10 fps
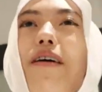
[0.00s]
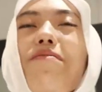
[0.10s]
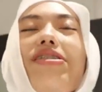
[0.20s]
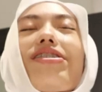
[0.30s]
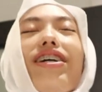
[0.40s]

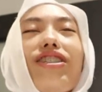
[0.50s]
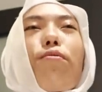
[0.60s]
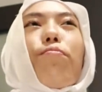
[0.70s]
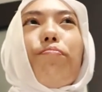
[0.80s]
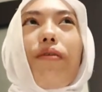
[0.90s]
I'm such
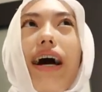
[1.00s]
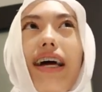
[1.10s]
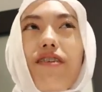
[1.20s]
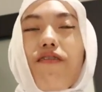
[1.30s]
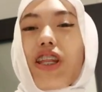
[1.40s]
a
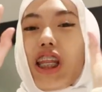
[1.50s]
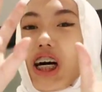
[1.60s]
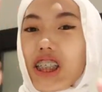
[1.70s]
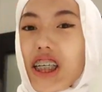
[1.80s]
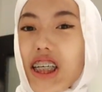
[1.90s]
bad
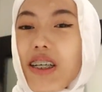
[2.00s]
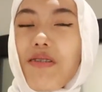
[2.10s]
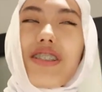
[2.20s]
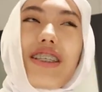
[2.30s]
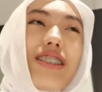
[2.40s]

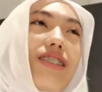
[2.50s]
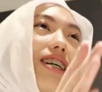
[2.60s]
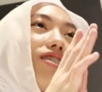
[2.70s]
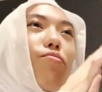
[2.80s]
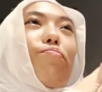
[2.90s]
vlogger,
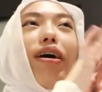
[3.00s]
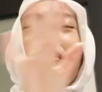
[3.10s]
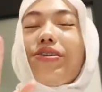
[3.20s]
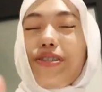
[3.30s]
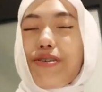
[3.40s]
such a
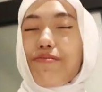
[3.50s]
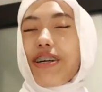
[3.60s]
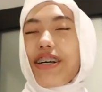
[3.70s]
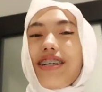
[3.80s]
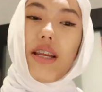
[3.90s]
bad
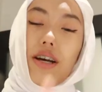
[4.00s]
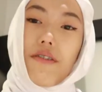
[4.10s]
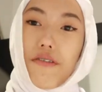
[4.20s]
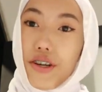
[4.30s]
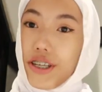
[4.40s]
YouTuber. We're gonna
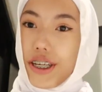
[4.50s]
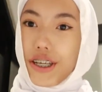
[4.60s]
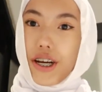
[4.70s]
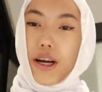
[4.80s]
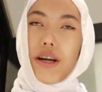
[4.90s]
go for
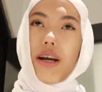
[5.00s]
dinner.